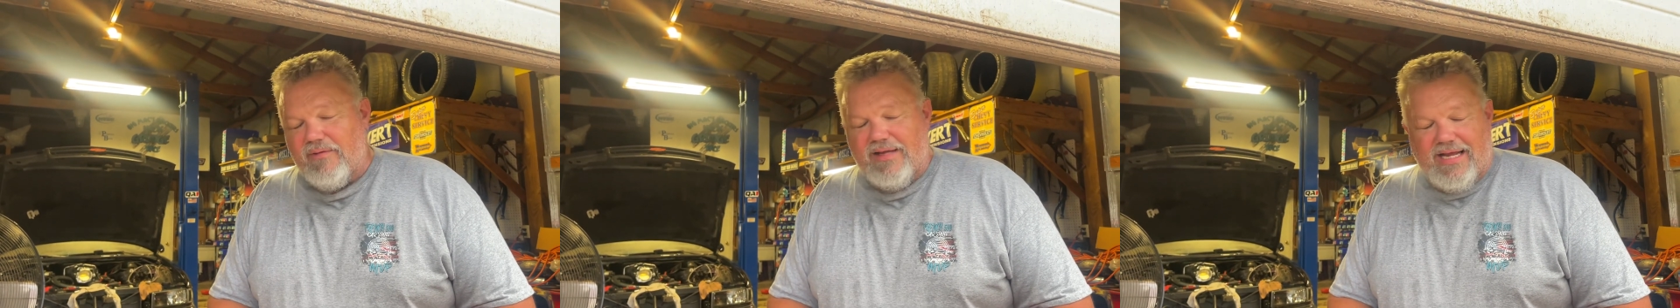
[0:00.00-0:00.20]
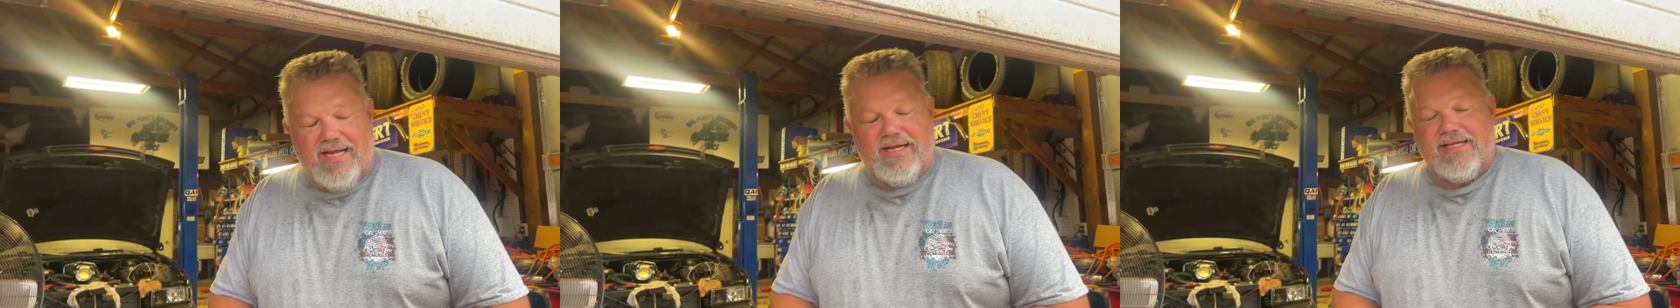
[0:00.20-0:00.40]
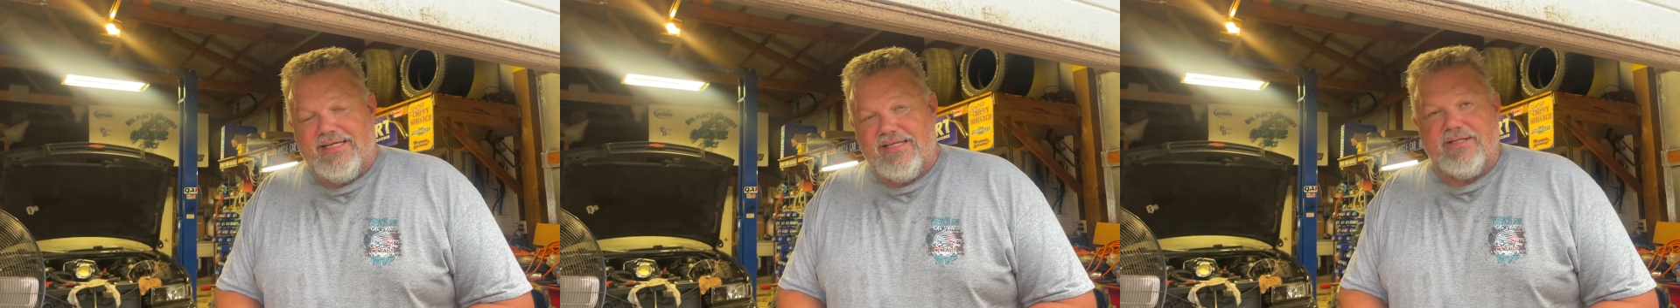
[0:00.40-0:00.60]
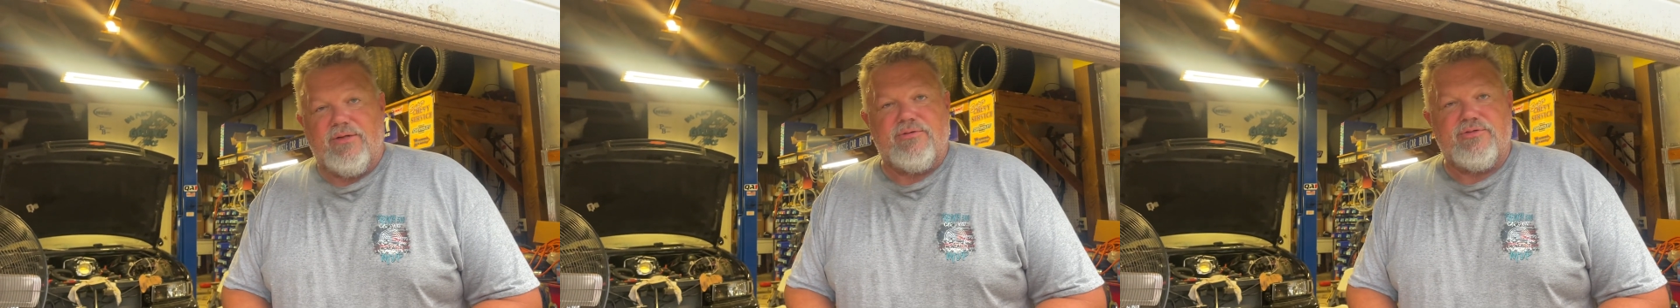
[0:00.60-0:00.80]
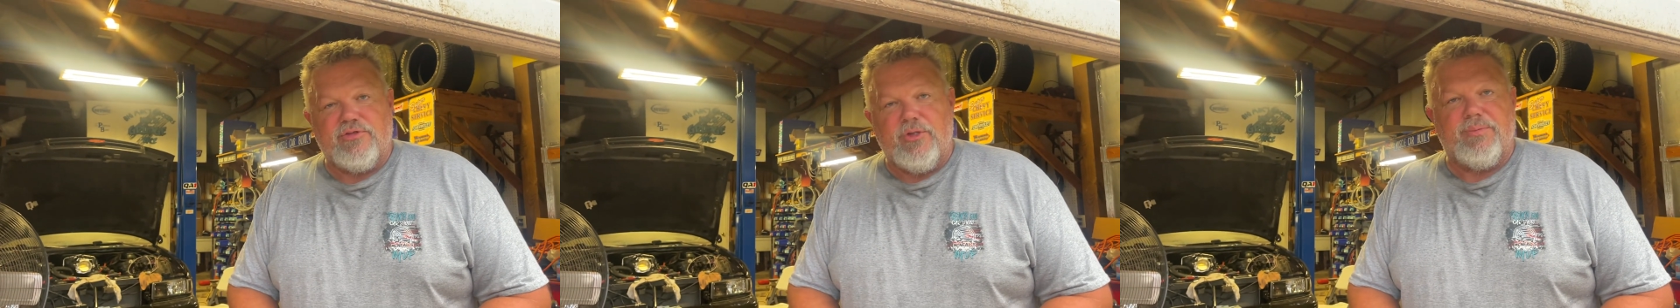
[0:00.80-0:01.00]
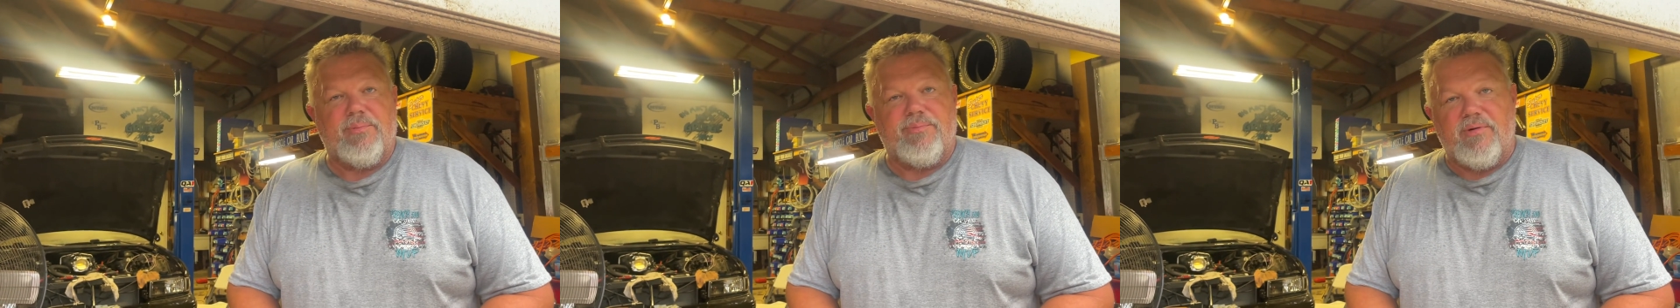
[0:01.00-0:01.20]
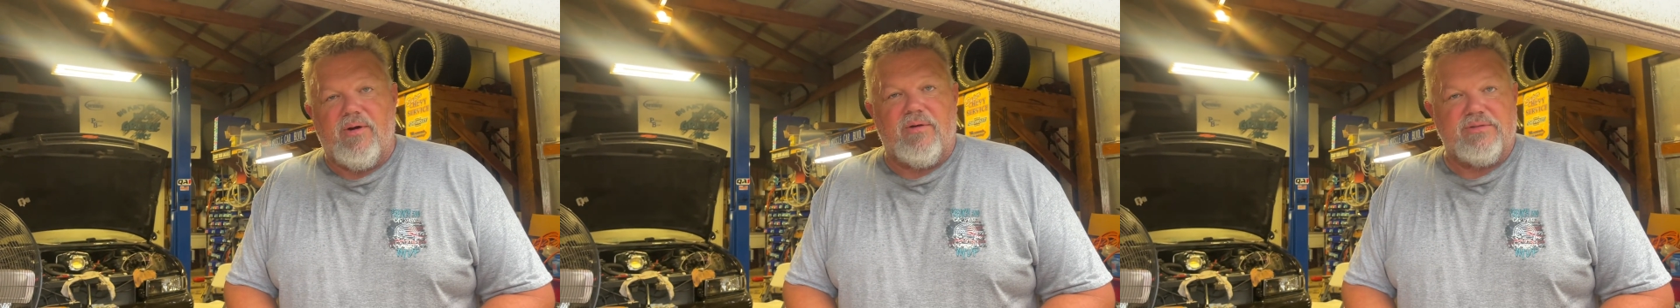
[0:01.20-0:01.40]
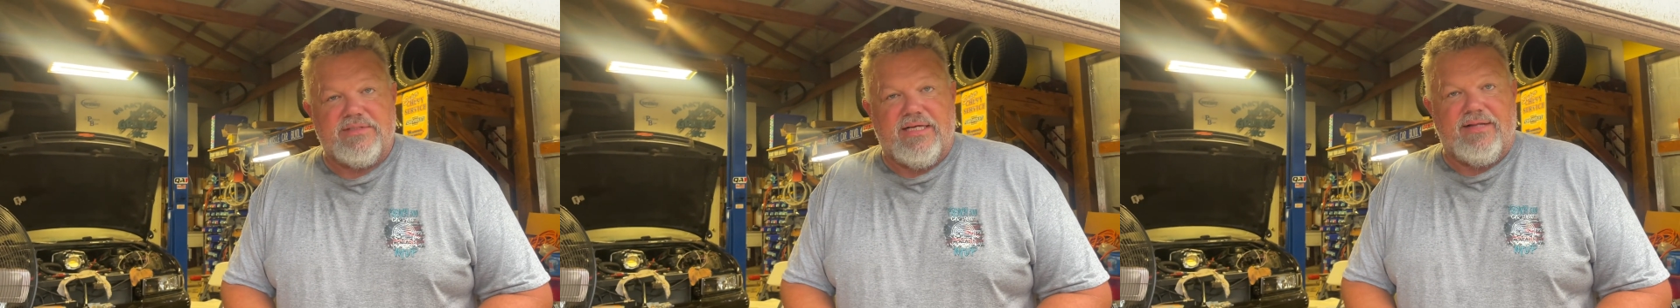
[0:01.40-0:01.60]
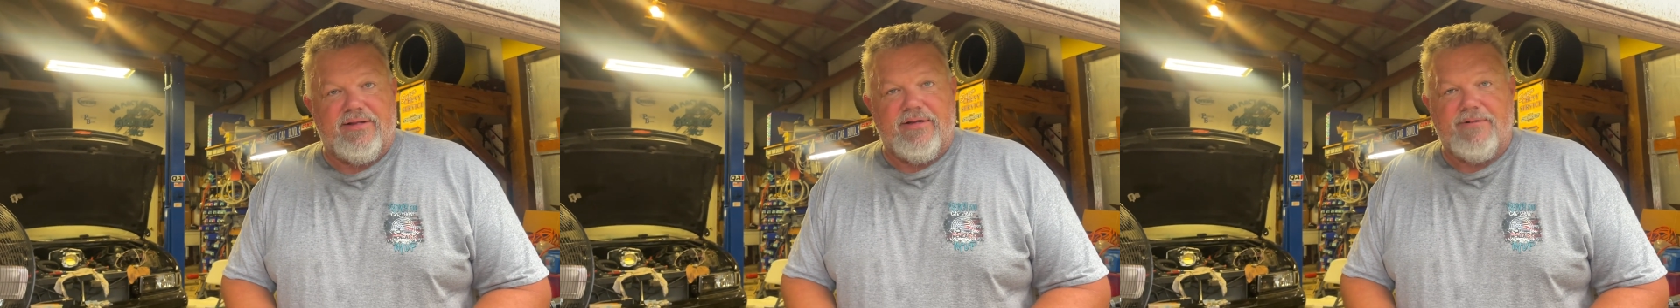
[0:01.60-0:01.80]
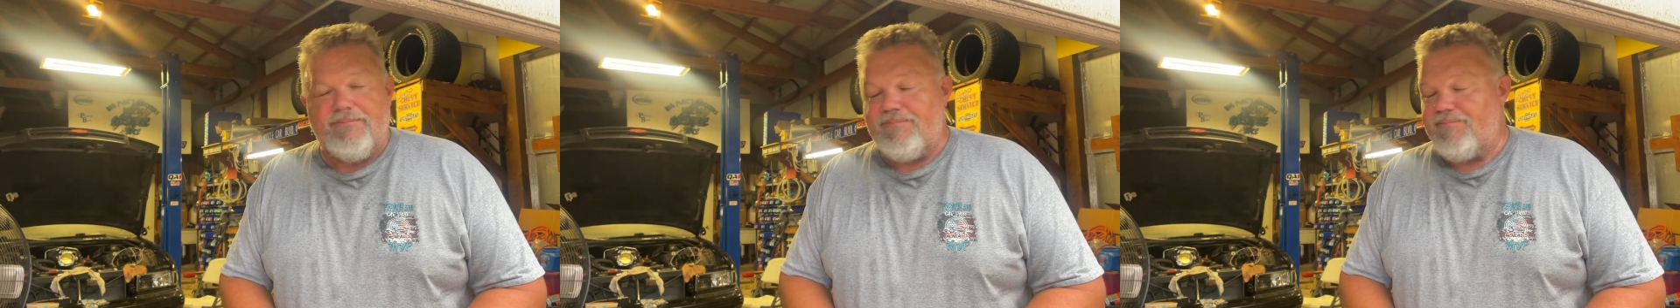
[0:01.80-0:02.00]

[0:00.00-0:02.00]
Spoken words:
how to get those stupid prongs out of there.